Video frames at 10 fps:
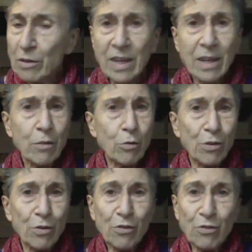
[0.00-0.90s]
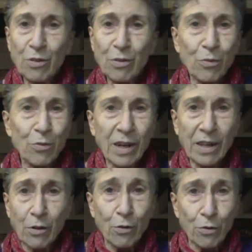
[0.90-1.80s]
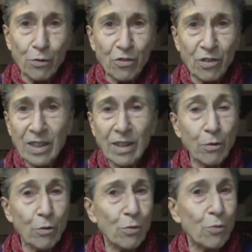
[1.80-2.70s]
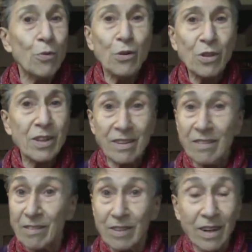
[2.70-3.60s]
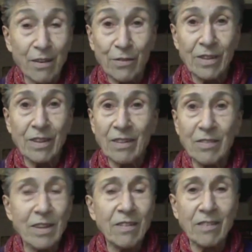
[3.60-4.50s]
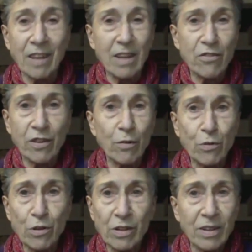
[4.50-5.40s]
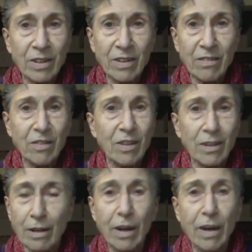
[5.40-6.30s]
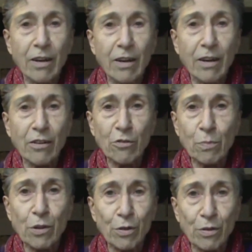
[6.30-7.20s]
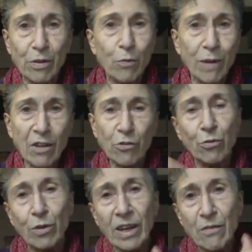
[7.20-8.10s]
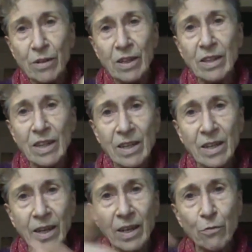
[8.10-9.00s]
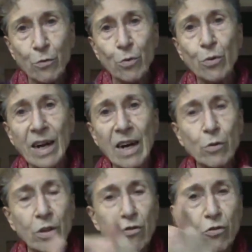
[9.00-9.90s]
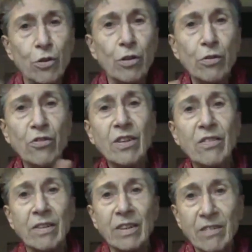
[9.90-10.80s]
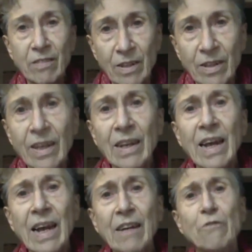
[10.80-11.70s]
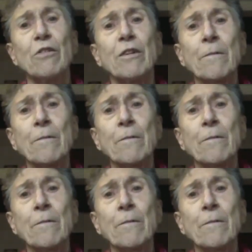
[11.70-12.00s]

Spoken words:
They are those who are considered or quoted, discovered as the essential workers in the hospital, the ones who every day have to go out as nurses, risking their life.